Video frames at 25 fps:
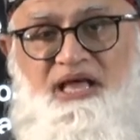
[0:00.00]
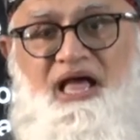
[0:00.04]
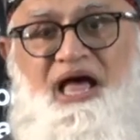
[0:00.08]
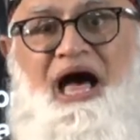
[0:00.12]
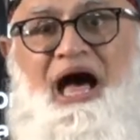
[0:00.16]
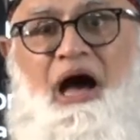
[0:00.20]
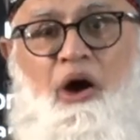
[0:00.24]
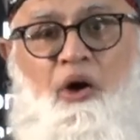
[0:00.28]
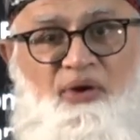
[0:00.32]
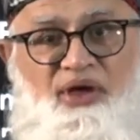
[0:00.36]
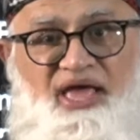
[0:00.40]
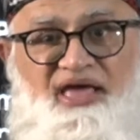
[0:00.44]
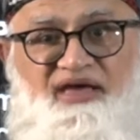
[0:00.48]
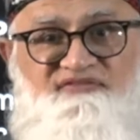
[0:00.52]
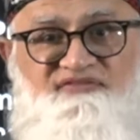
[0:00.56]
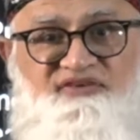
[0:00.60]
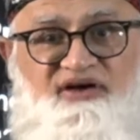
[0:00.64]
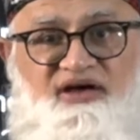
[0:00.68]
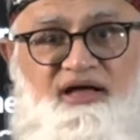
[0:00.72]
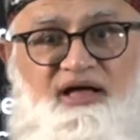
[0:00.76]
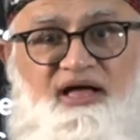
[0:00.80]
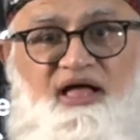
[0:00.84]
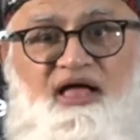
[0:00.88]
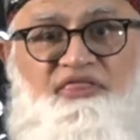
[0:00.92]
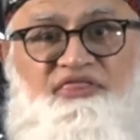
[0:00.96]

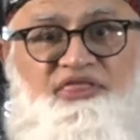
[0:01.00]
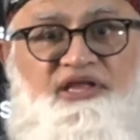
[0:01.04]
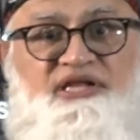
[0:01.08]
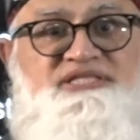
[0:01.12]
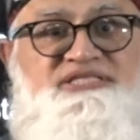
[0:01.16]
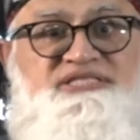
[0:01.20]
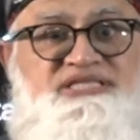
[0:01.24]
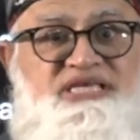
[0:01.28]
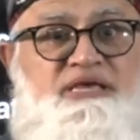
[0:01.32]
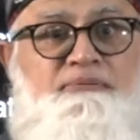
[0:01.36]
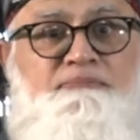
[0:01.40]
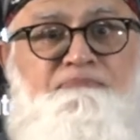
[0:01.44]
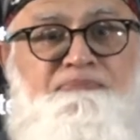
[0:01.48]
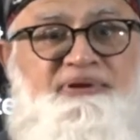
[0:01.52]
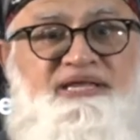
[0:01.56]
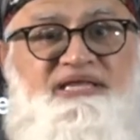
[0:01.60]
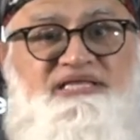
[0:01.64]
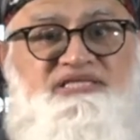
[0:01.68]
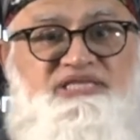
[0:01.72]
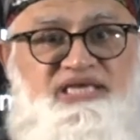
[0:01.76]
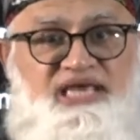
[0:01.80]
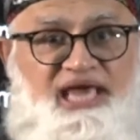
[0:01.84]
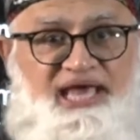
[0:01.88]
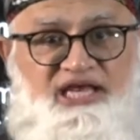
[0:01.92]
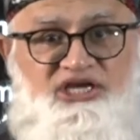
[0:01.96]
However, the
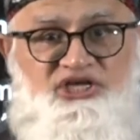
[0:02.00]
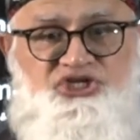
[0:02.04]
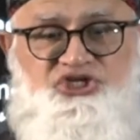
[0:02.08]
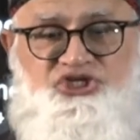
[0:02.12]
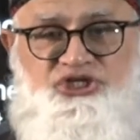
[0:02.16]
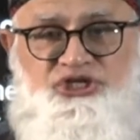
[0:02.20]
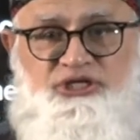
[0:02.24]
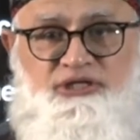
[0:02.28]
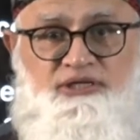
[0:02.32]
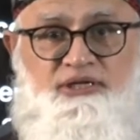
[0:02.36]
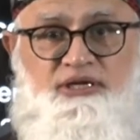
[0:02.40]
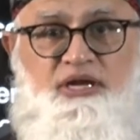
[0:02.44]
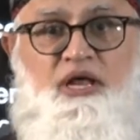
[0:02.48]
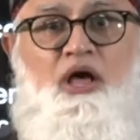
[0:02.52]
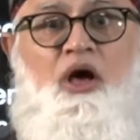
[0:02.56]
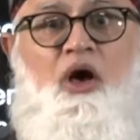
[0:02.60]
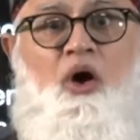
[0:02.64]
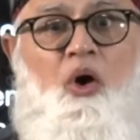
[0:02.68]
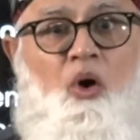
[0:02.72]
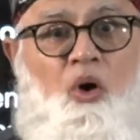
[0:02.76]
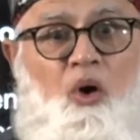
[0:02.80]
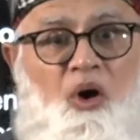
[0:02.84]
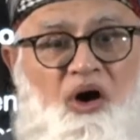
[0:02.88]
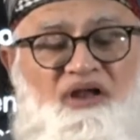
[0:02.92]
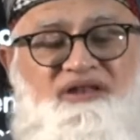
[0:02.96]
depreciation
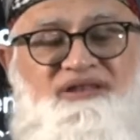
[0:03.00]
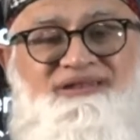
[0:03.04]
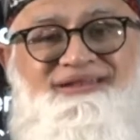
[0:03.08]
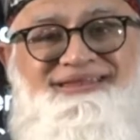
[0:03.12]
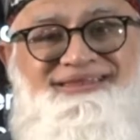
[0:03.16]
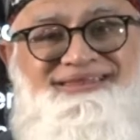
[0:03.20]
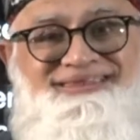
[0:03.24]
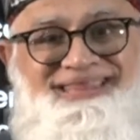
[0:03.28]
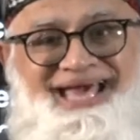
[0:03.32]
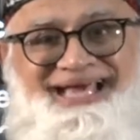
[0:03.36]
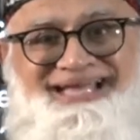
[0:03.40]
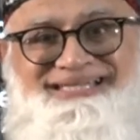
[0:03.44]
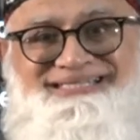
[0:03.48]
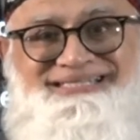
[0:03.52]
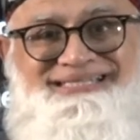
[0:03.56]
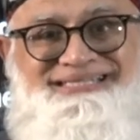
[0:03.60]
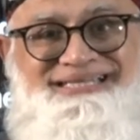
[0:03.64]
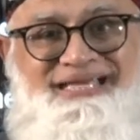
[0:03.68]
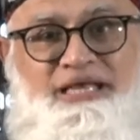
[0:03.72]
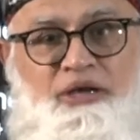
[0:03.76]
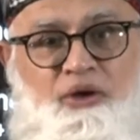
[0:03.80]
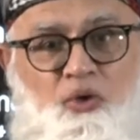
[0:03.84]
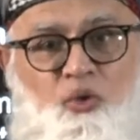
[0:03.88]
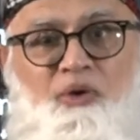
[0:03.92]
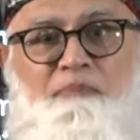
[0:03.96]
on that
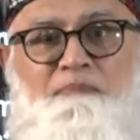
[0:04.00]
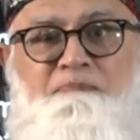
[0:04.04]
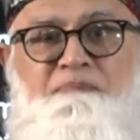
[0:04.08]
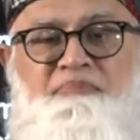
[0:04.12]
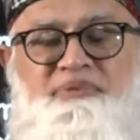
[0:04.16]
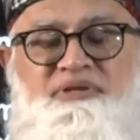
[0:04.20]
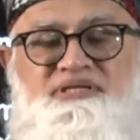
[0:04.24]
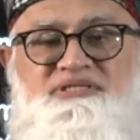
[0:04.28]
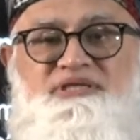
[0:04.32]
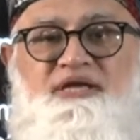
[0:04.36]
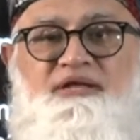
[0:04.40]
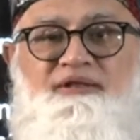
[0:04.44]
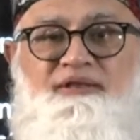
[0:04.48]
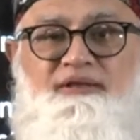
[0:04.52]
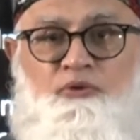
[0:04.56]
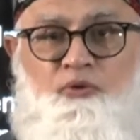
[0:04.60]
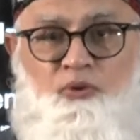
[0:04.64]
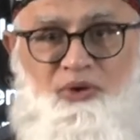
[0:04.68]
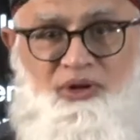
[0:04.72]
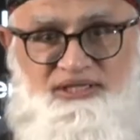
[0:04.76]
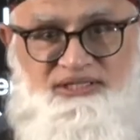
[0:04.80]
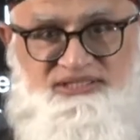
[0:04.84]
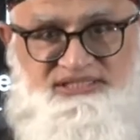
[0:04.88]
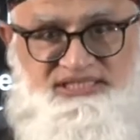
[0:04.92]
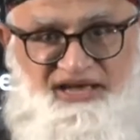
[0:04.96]
equipment
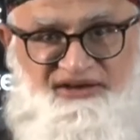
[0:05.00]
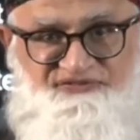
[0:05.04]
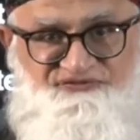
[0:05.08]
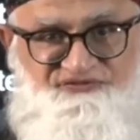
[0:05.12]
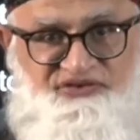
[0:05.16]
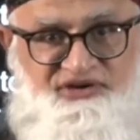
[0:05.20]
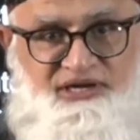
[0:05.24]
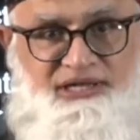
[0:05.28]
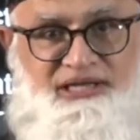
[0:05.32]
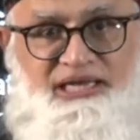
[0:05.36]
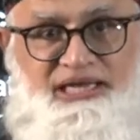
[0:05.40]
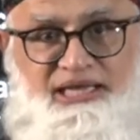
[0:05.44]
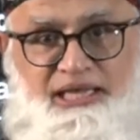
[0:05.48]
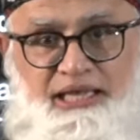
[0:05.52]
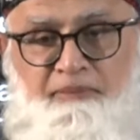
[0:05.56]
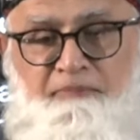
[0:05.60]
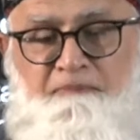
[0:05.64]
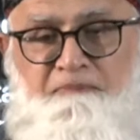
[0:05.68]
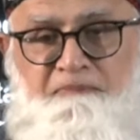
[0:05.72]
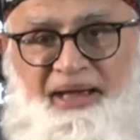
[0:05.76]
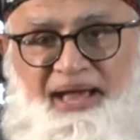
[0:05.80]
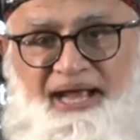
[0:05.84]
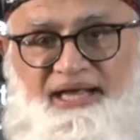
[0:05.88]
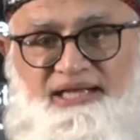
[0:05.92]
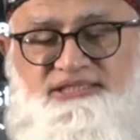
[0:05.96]
will definitely
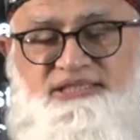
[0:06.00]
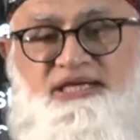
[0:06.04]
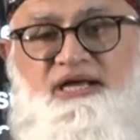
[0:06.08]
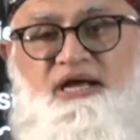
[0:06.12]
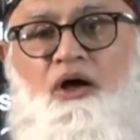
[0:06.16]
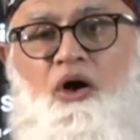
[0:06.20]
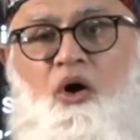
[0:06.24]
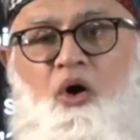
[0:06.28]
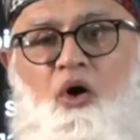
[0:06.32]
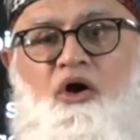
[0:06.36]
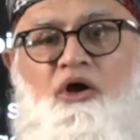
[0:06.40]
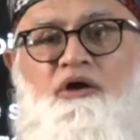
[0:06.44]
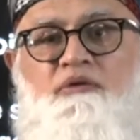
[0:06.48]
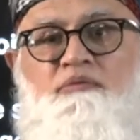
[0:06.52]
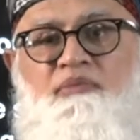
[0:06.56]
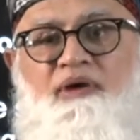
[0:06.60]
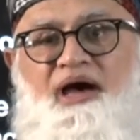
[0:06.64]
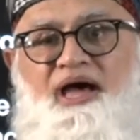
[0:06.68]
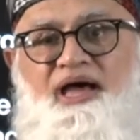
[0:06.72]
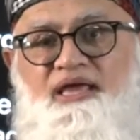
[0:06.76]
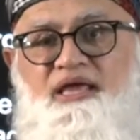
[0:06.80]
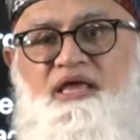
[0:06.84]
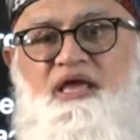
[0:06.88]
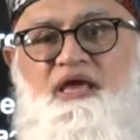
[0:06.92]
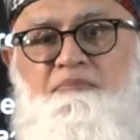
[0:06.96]
impact on
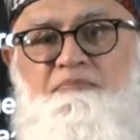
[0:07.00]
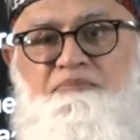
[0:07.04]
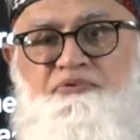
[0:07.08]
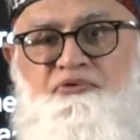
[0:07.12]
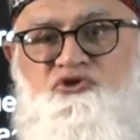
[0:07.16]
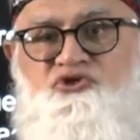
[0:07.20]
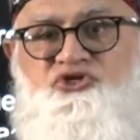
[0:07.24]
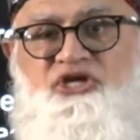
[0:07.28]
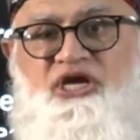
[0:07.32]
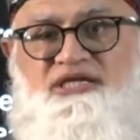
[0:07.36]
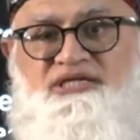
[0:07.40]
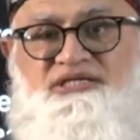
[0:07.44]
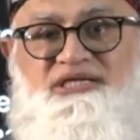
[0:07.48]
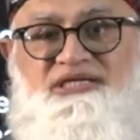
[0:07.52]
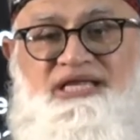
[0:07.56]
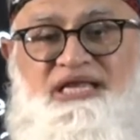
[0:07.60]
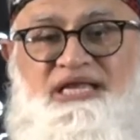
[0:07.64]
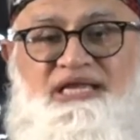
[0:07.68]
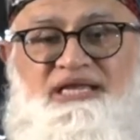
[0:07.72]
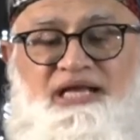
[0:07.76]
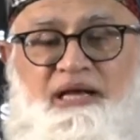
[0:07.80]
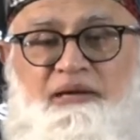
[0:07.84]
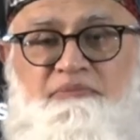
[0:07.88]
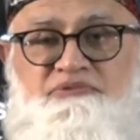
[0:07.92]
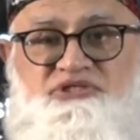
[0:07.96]
my projected
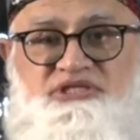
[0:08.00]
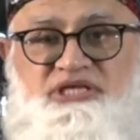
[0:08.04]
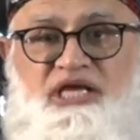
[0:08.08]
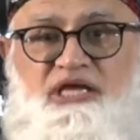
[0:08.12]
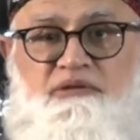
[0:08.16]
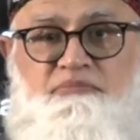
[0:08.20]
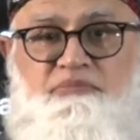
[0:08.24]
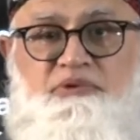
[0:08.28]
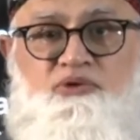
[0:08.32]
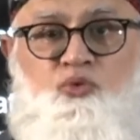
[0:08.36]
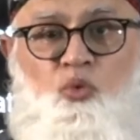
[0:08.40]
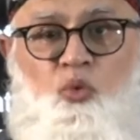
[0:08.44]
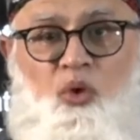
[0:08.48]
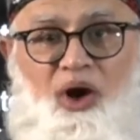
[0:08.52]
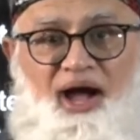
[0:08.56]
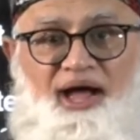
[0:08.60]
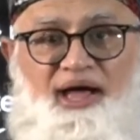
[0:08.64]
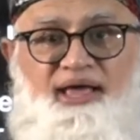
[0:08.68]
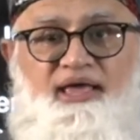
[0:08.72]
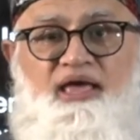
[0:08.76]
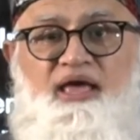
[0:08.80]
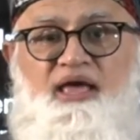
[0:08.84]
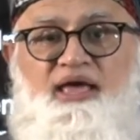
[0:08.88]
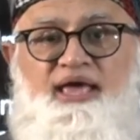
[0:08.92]
income statement. Why?